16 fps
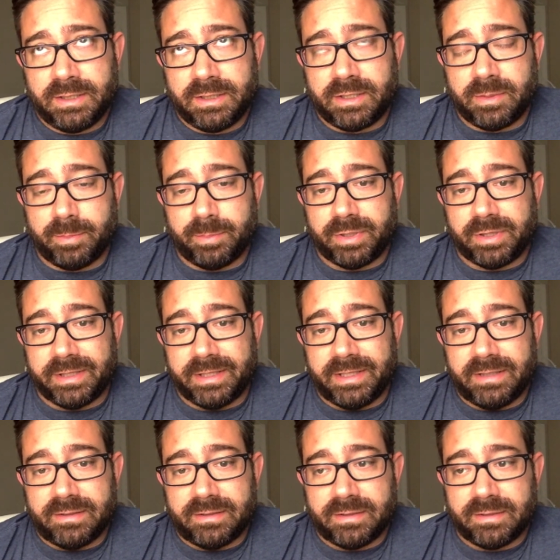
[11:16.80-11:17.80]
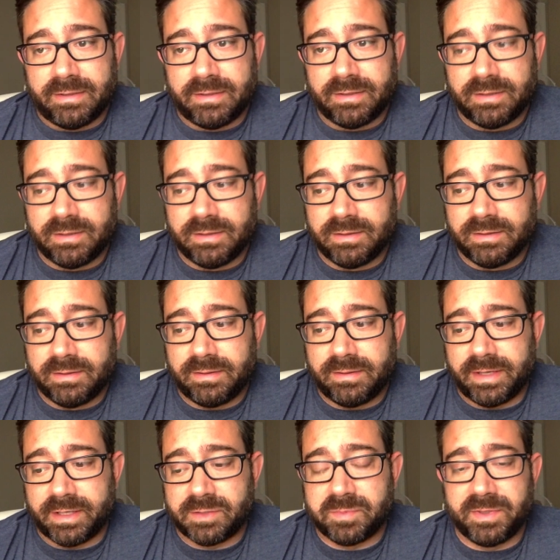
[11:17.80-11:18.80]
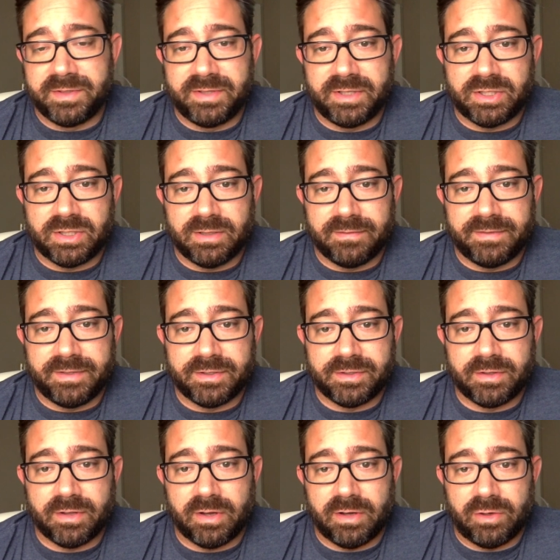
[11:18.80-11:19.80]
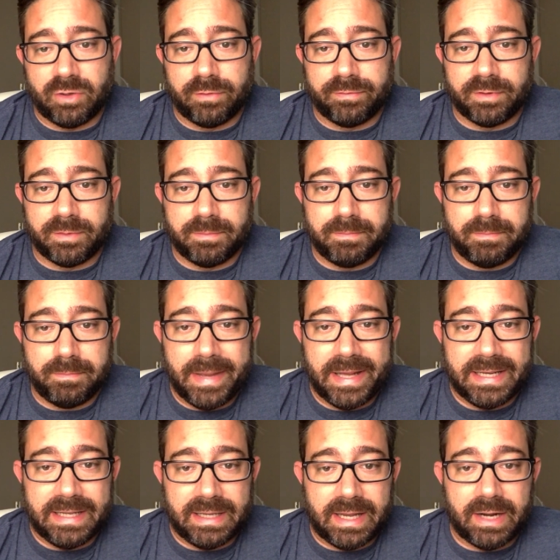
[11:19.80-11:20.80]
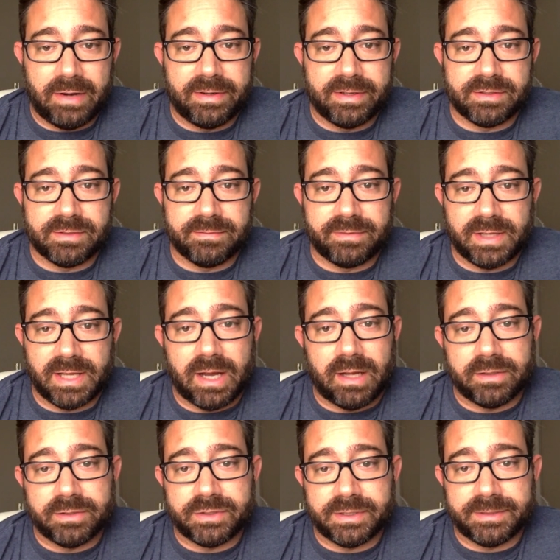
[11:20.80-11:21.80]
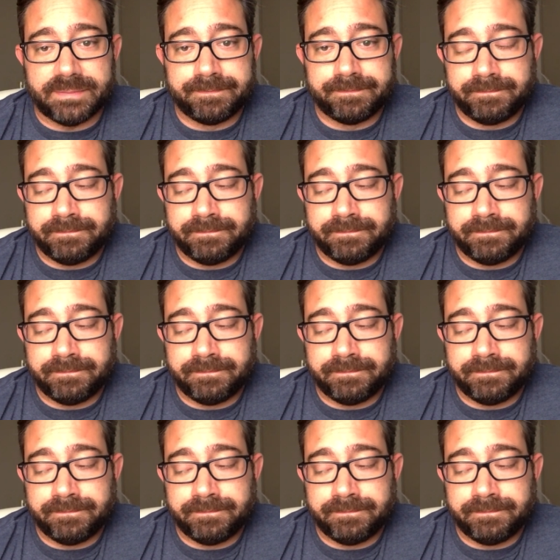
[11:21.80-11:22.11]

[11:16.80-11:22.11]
complete exposition of his thought over many areas of theology.